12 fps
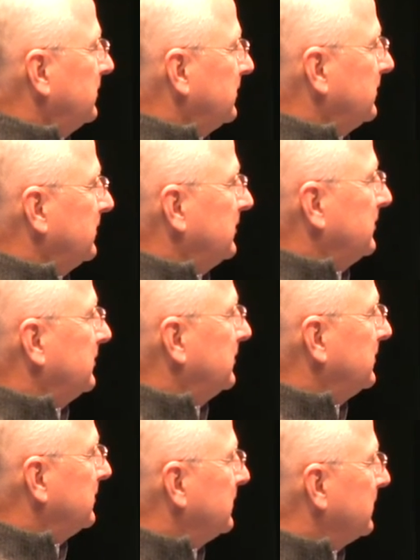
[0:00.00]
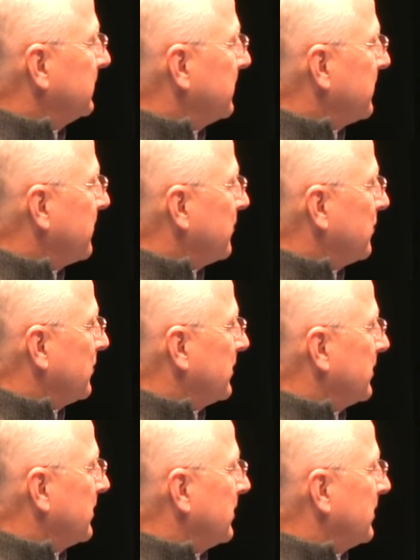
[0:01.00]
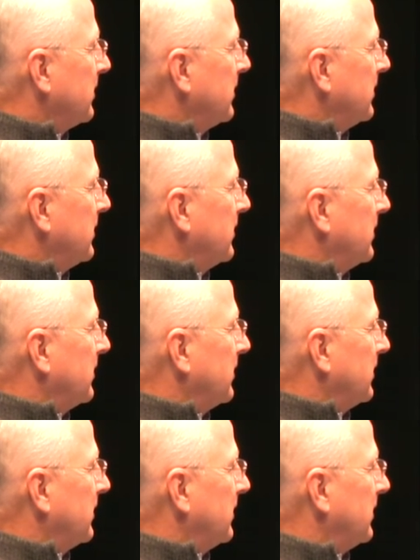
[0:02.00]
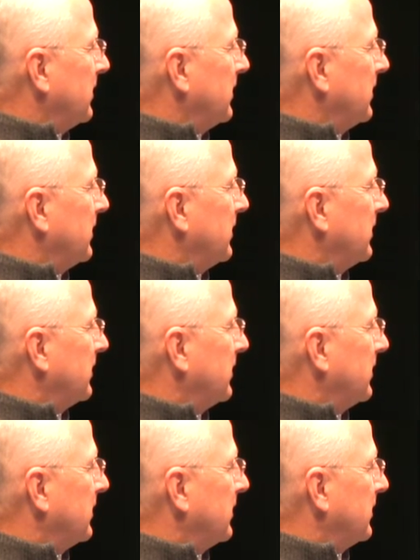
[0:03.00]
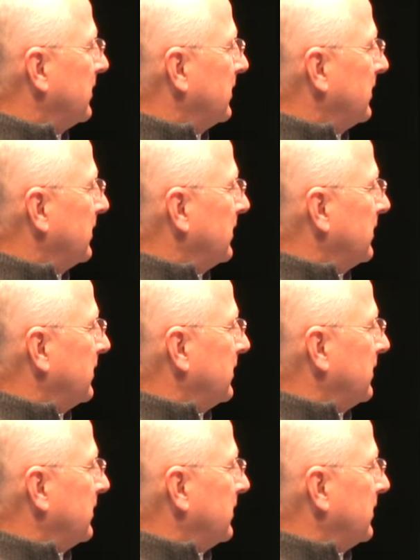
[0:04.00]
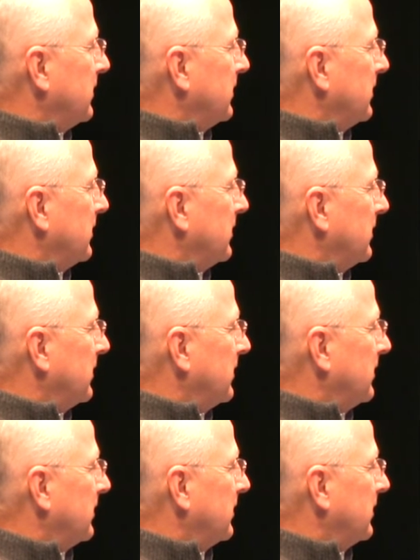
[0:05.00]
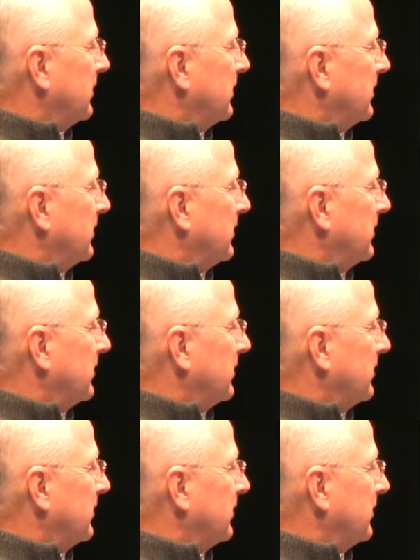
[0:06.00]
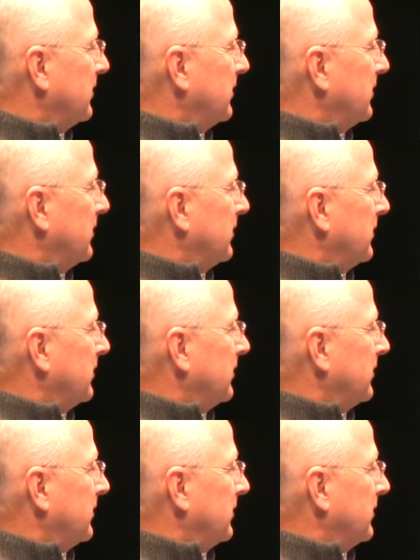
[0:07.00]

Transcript: (silent)